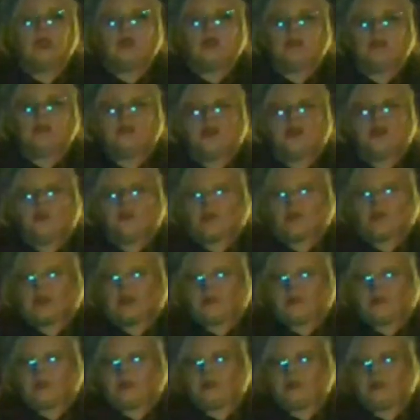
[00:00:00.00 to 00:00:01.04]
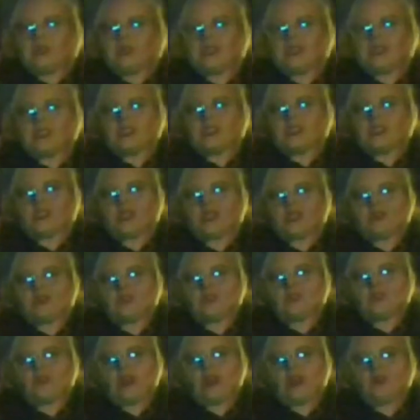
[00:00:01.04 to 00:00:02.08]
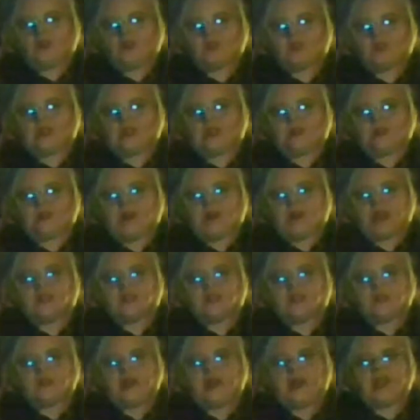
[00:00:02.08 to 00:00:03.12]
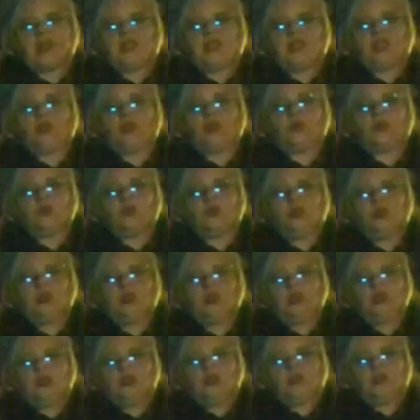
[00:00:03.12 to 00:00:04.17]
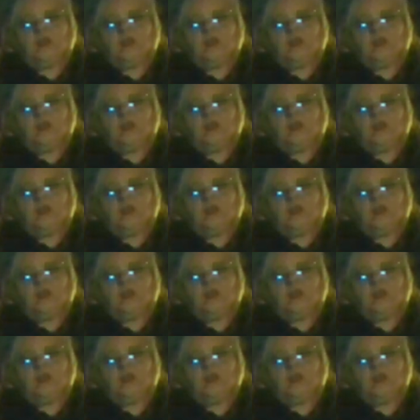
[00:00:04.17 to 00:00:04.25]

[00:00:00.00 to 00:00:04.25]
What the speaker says: The odd part about this child's cry was that the passerby knew the